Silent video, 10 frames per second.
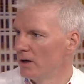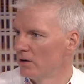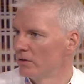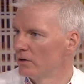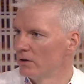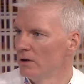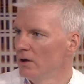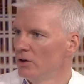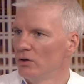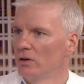Harvard. Mm
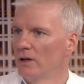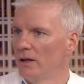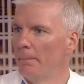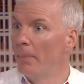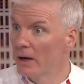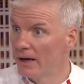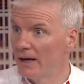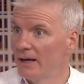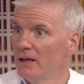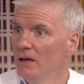-hmm. You're looking at
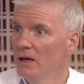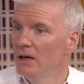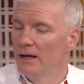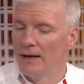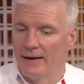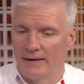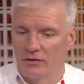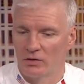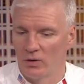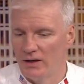Buckeye. Yeah. Uh,
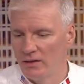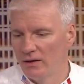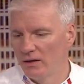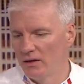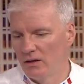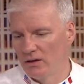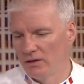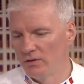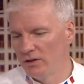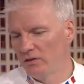so anything
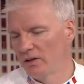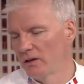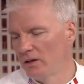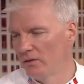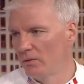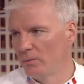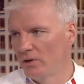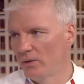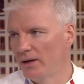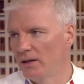Cleveland, east side Cleveland
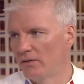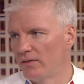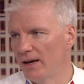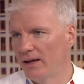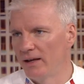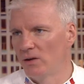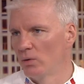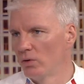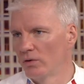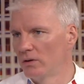would be great. If not,
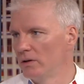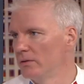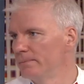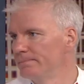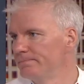anywhere over Cleveland.